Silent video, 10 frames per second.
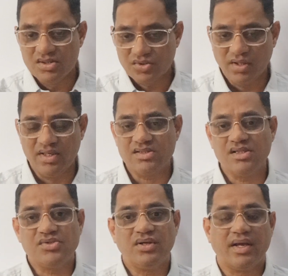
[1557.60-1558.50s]
So it is
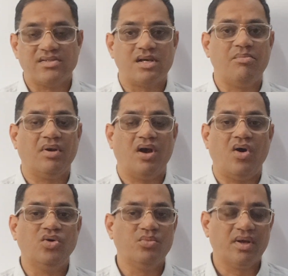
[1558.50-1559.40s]
also an example
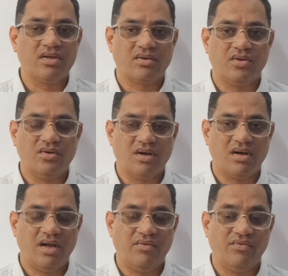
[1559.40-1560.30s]
how to make your
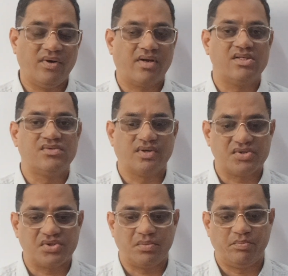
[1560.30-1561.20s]
life work is
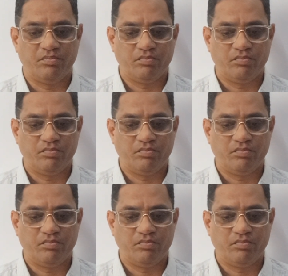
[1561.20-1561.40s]
worship.